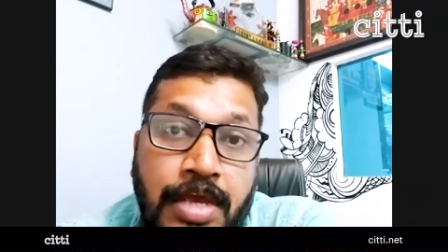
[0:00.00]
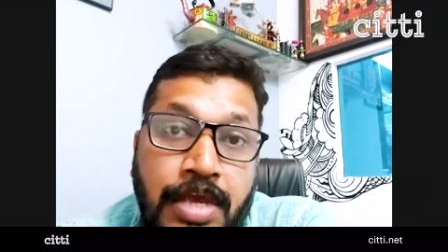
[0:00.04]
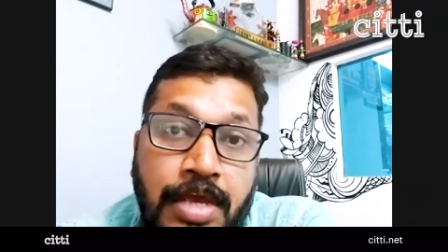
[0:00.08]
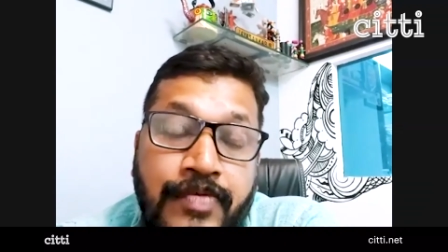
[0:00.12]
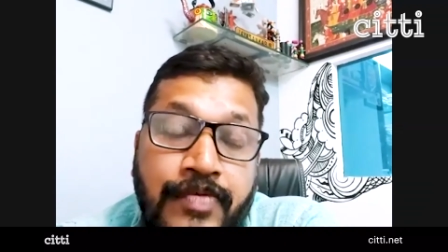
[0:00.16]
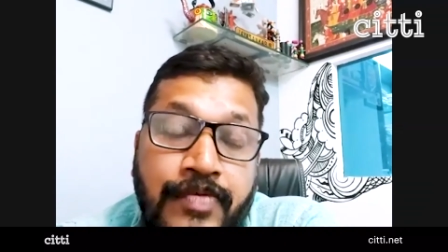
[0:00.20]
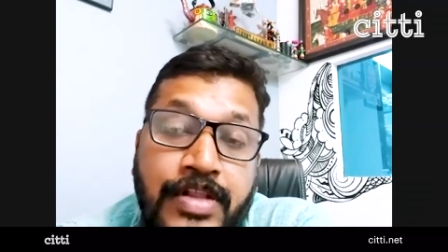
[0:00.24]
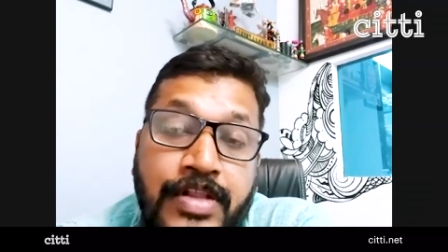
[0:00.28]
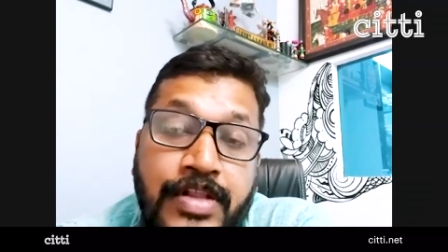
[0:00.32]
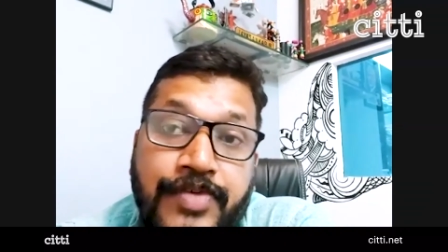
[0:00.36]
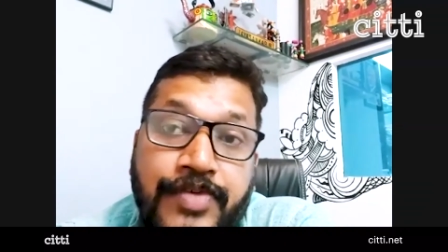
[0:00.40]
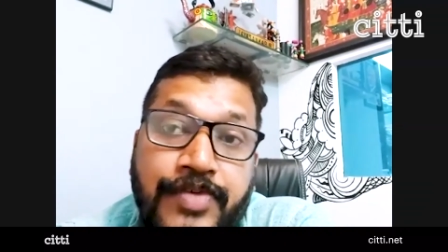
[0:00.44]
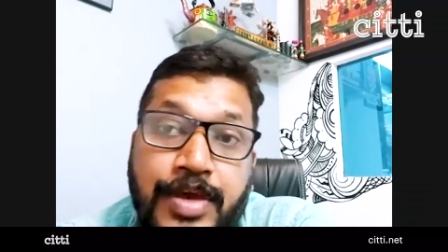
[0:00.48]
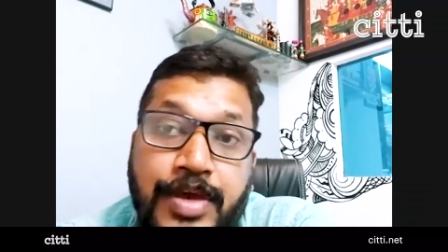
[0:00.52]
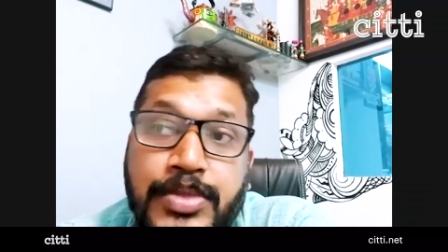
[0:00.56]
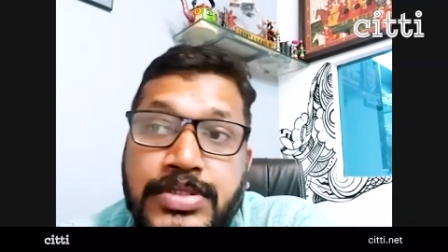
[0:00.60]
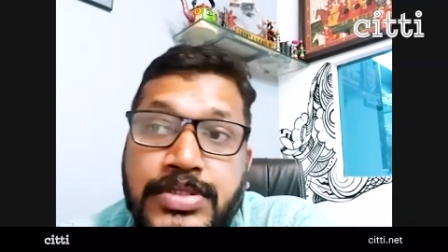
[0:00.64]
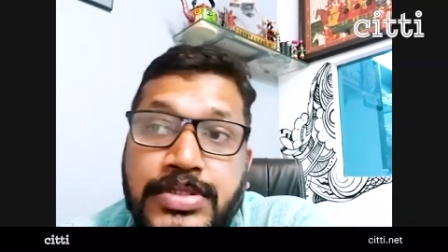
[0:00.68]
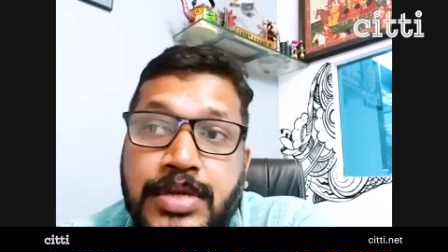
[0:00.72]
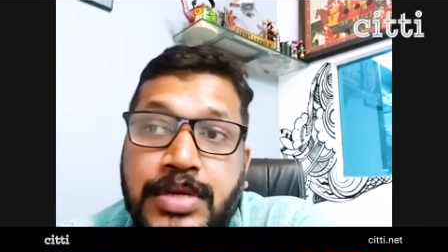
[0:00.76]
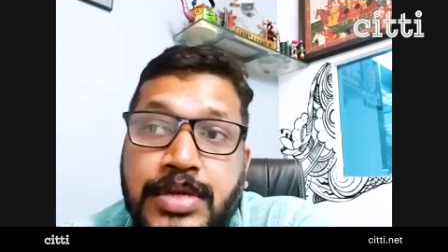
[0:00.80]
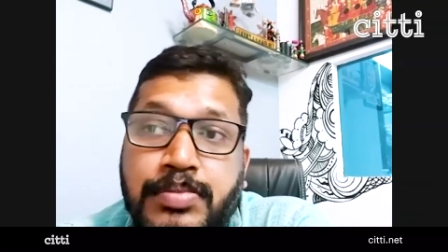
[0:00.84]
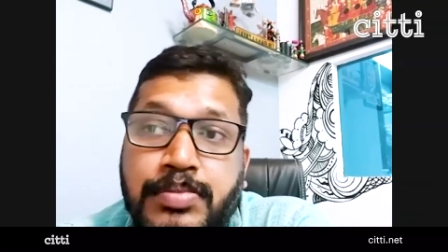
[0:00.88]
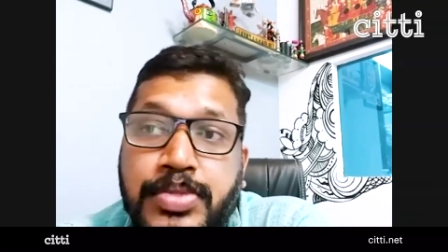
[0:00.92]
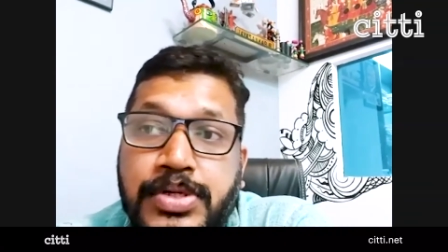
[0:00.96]
Even the
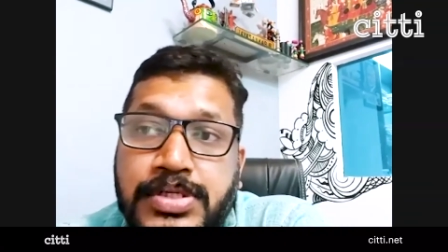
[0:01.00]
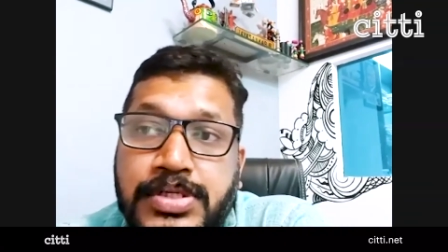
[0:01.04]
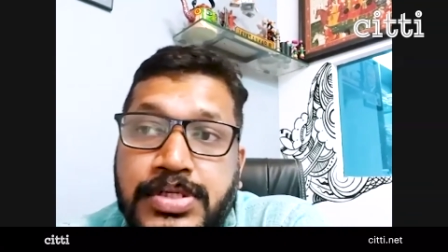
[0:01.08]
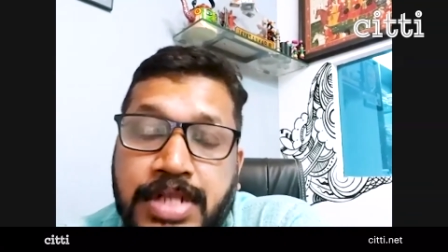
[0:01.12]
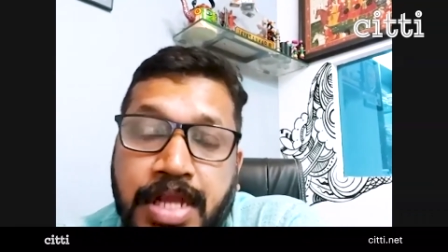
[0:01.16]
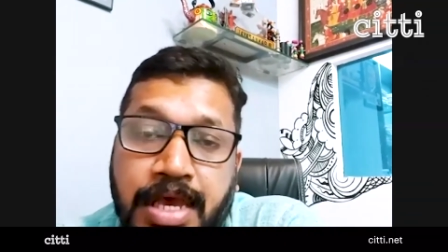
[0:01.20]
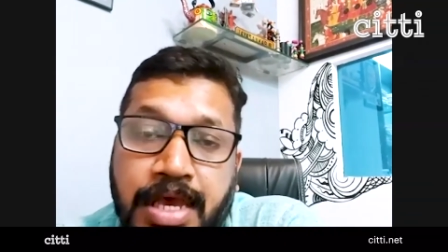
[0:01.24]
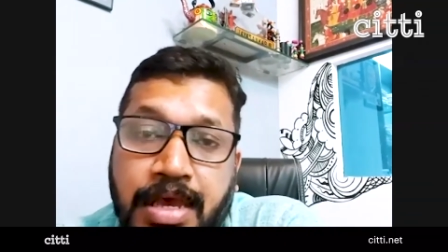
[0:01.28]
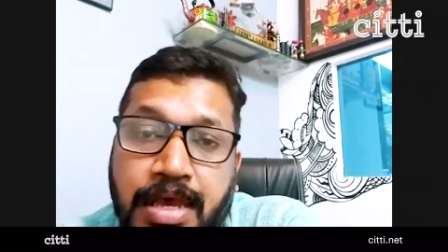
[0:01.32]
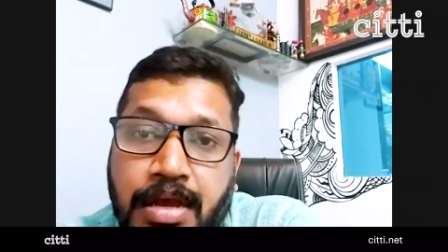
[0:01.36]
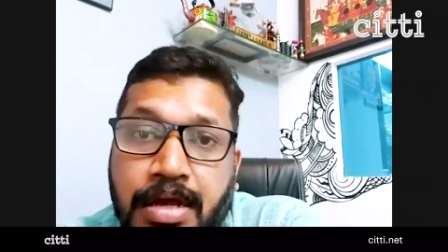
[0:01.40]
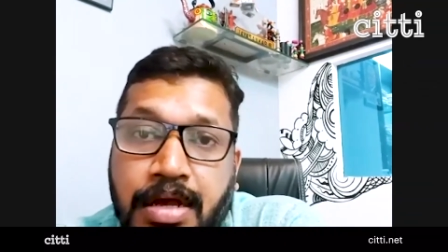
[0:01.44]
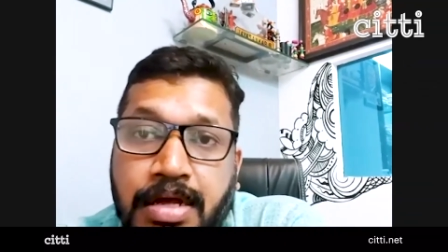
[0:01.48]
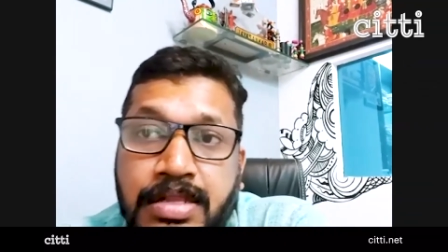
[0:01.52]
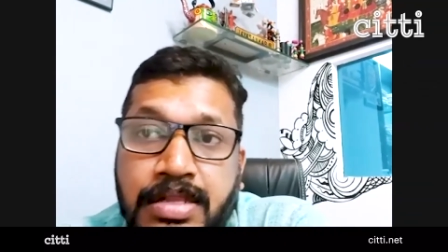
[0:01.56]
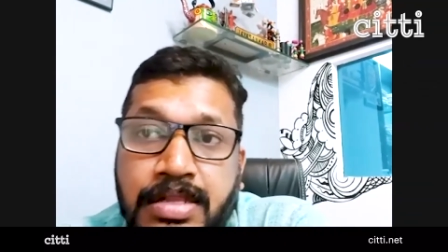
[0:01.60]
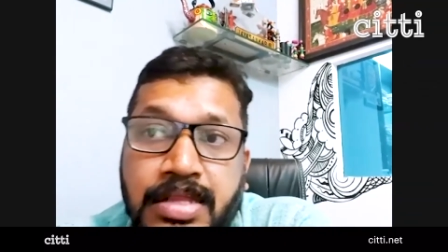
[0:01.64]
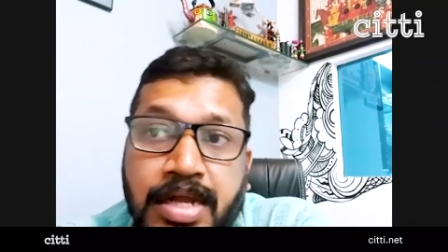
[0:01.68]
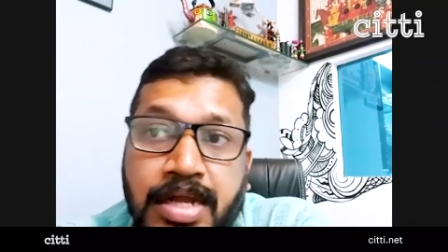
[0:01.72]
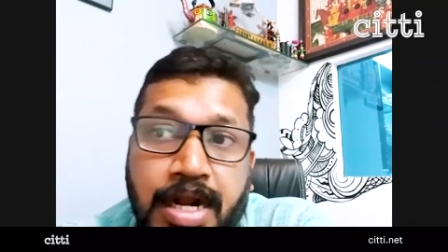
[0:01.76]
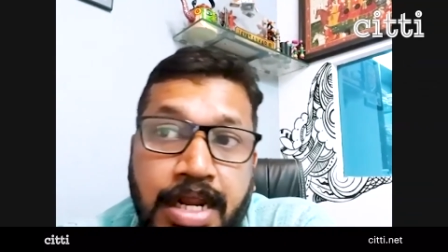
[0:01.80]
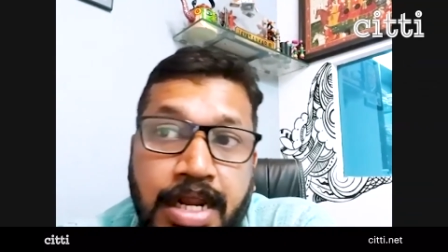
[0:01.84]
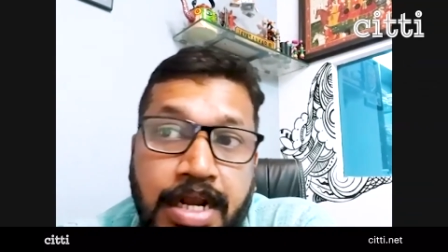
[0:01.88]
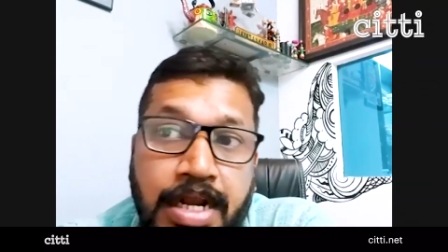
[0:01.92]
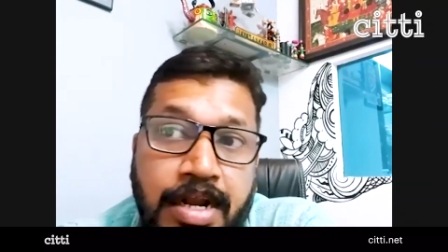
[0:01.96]
famous temples like uh,
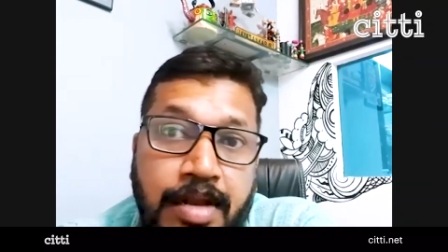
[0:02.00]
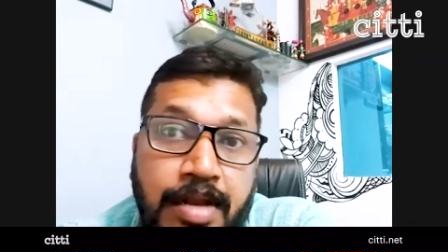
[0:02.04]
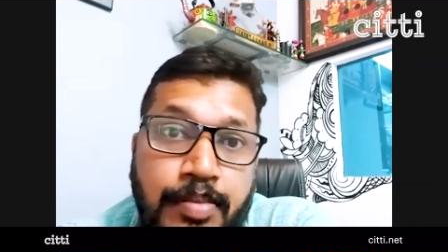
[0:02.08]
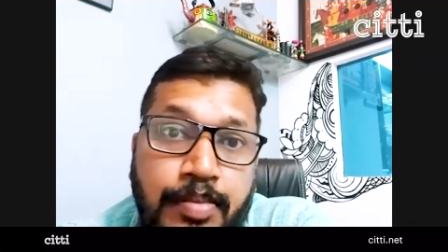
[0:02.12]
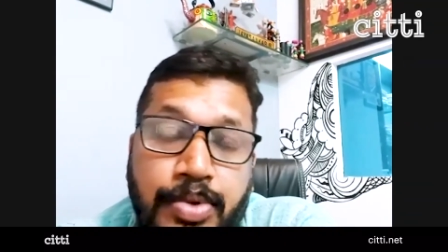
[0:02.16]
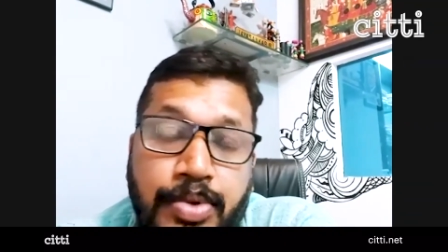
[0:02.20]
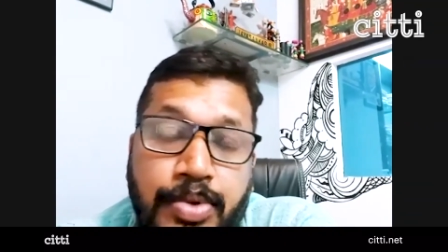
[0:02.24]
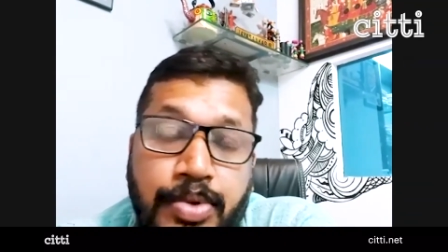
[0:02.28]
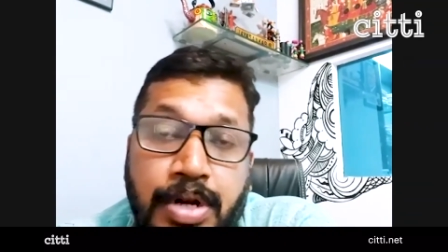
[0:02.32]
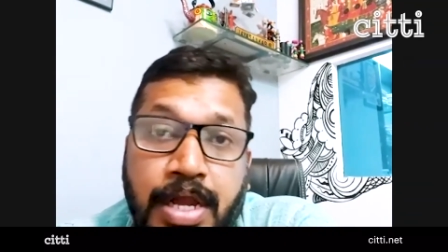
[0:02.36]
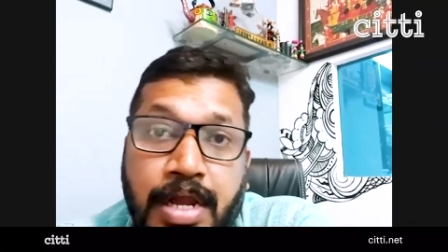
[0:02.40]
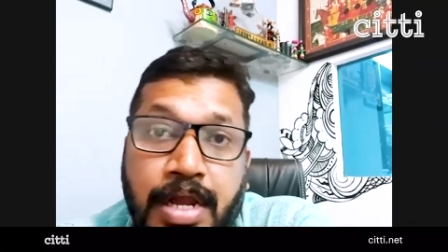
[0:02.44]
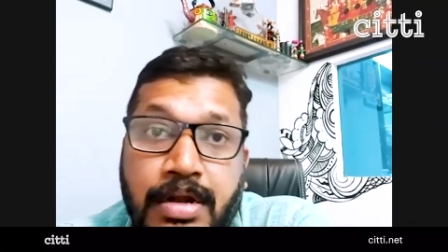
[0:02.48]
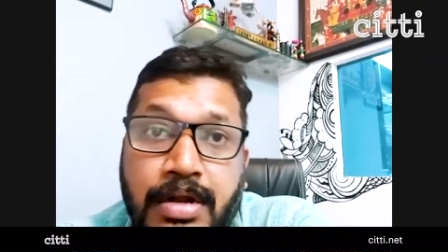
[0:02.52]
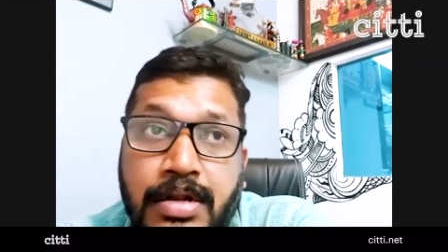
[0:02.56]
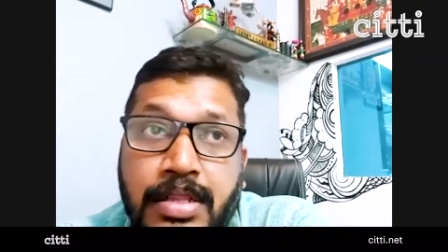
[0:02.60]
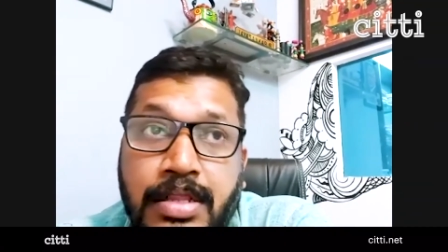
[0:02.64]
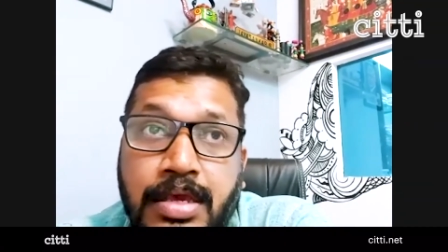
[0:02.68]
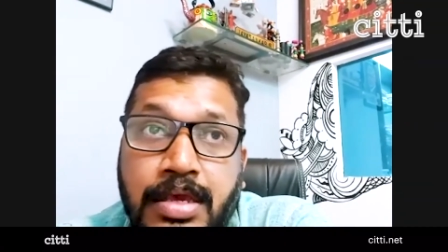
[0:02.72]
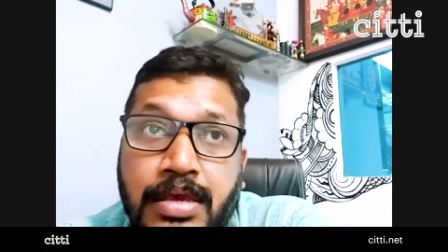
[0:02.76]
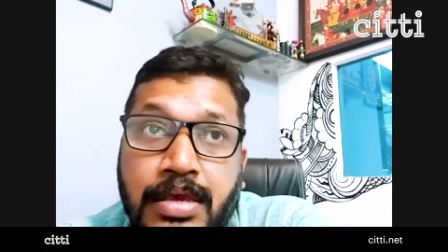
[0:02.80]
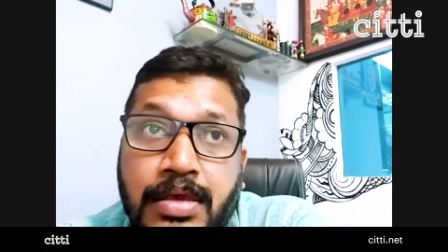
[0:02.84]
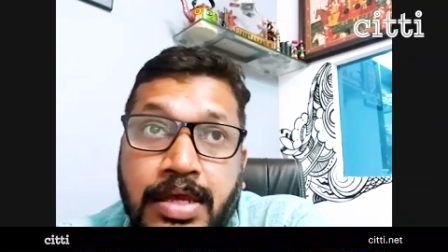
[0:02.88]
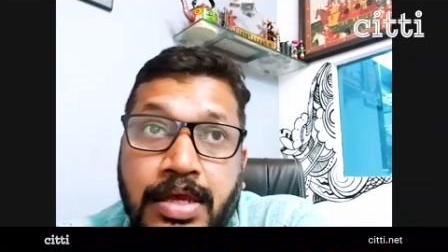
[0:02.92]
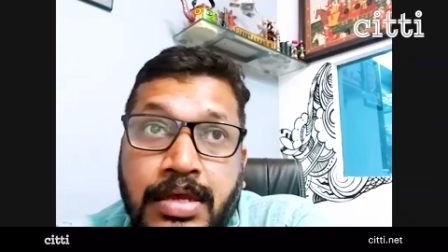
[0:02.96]
temple
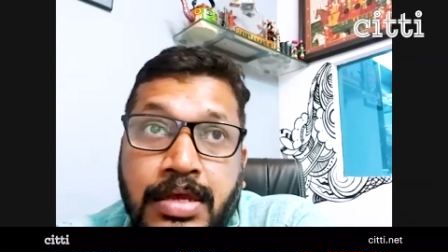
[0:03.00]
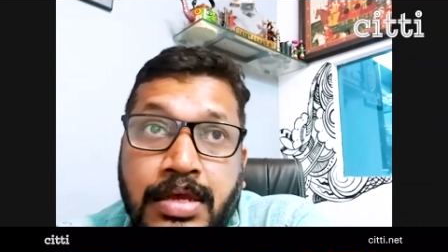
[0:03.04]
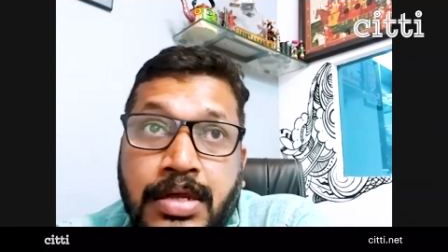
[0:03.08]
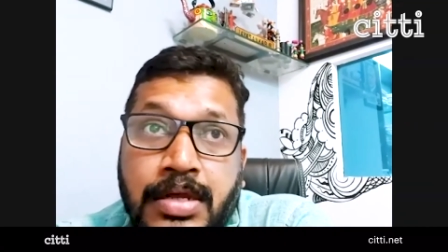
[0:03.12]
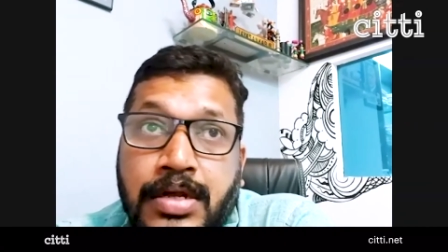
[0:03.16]
and the